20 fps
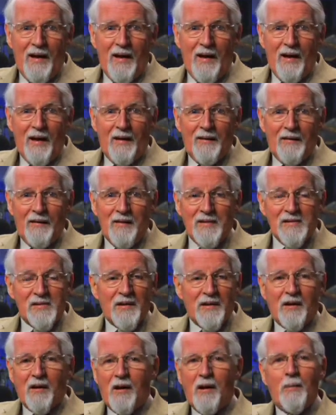And there's
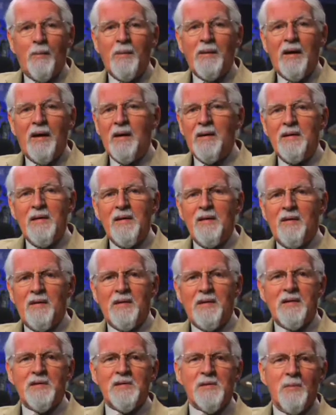a common idea
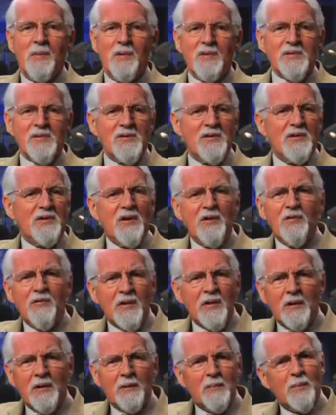that it's the most
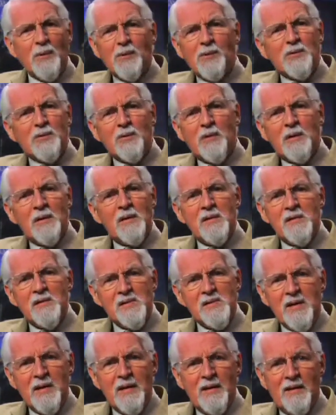difficult book to
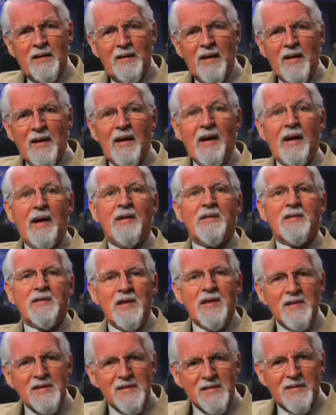understand. It
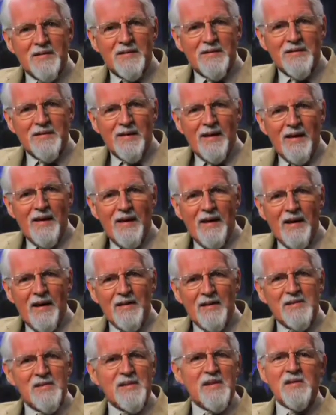isn't.
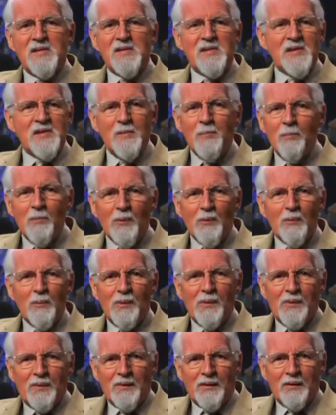It's a simple
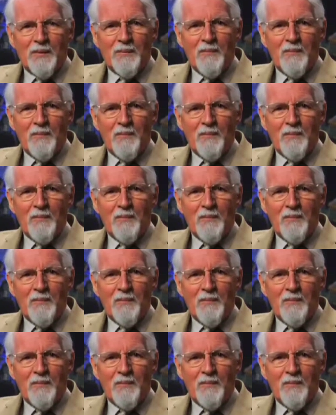book.